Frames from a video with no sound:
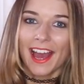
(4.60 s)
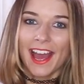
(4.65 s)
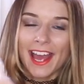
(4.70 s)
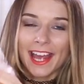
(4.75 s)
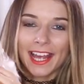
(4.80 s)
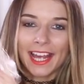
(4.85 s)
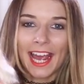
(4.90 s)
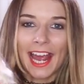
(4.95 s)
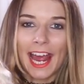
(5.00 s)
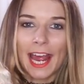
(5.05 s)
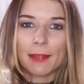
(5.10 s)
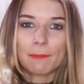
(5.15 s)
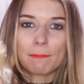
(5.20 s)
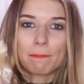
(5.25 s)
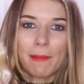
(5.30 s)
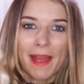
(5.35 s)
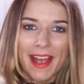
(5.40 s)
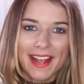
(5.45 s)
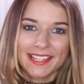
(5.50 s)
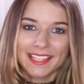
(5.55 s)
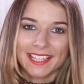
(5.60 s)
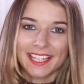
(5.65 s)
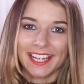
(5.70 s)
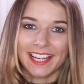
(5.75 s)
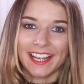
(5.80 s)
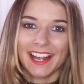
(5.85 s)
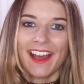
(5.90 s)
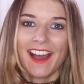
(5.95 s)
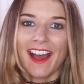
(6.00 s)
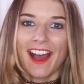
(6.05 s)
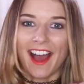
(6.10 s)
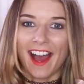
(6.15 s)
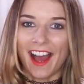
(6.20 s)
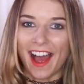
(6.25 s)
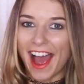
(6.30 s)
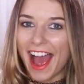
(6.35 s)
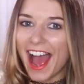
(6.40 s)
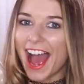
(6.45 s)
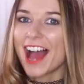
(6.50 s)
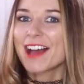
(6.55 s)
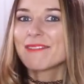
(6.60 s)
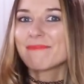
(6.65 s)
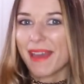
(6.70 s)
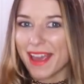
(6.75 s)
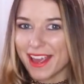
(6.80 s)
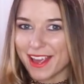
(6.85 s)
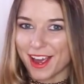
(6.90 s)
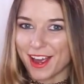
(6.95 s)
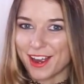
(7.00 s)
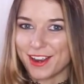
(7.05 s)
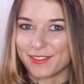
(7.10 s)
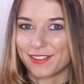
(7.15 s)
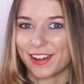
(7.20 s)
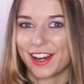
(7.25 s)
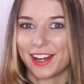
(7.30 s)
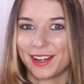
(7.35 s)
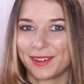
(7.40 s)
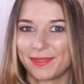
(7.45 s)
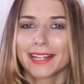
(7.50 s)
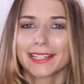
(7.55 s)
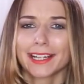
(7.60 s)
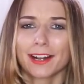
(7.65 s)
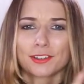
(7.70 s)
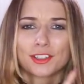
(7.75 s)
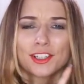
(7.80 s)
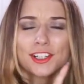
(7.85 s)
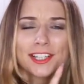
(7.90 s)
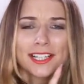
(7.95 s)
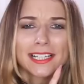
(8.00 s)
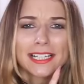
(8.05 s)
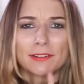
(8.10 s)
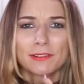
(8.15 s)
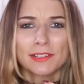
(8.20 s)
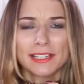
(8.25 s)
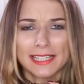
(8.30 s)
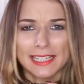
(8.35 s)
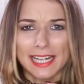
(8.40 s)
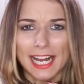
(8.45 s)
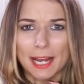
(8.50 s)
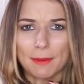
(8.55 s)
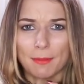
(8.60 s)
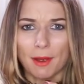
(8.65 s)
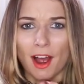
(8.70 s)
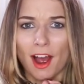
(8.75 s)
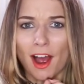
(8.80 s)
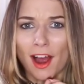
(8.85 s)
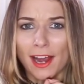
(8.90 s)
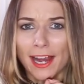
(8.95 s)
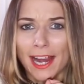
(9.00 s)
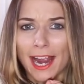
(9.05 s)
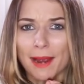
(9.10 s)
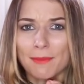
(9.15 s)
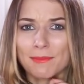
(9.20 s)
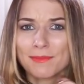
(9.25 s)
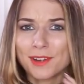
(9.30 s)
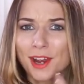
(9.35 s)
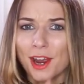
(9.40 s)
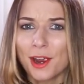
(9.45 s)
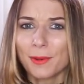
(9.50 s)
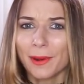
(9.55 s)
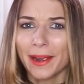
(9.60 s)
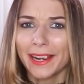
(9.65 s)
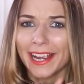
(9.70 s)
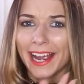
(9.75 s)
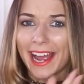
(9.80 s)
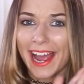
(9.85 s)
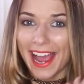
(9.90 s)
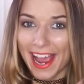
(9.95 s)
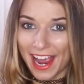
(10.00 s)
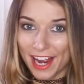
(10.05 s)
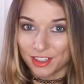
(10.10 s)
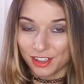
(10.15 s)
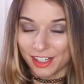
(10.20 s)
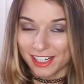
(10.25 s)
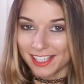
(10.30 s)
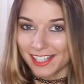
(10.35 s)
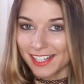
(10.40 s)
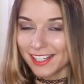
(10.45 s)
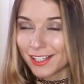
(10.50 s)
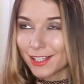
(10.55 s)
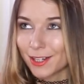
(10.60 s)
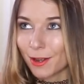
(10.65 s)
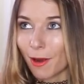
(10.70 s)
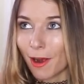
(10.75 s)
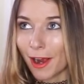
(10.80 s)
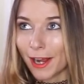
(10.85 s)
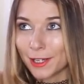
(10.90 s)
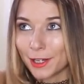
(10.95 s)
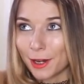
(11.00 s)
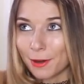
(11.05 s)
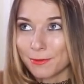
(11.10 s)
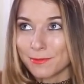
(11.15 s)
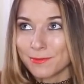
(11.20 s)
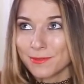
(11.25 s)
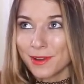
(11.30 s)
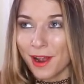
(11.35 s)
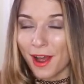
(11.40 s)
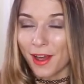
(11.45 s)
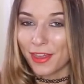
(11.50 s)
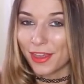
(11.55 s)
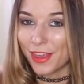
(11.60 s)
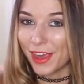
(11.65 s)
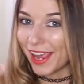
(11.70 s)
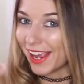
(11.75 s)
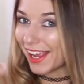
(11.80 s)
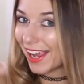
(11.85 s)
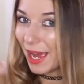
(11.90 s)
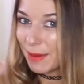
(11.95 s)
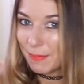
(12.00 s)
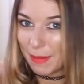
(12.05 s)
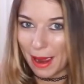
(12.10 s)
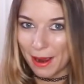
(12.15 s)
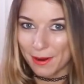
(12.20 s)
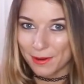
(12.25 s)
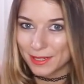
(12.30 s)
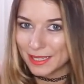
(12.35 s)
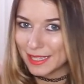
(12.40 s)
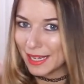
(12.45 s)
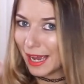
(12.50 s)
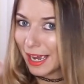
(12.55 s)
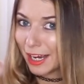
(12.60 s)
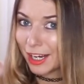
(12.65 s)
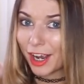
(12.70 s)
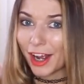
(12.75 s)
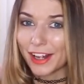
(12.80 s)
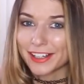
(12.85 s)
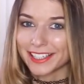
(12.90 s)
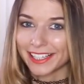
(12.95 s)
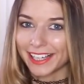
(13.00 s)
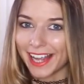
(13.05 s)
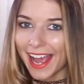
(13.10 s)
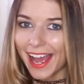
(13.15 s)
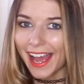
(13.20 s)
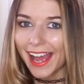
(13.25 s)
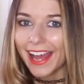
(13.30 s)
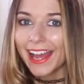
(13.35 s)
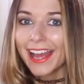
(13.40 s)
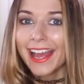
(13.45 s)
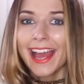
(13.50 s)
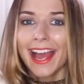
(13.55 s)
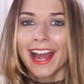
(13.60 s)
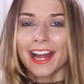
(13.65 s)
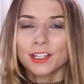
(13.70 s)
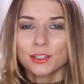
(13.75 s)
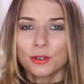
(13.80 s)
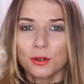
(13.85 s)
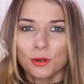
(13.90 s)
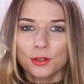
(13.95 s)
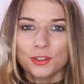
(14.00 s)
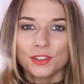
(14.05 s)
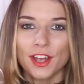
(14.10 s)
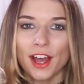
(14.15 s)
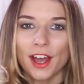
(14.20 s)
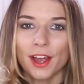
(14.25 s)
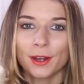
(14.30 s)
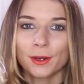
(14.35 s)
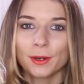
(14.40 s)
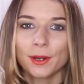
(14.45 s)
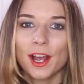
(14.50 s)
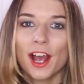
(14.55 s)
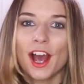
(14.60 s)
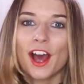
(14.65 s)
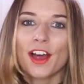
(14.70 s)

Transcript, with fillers: aka Betty, a hair makeover. Now just a little disclaimer, I am no way a hairdresser, so I know nothing about uh, cutting hair, and also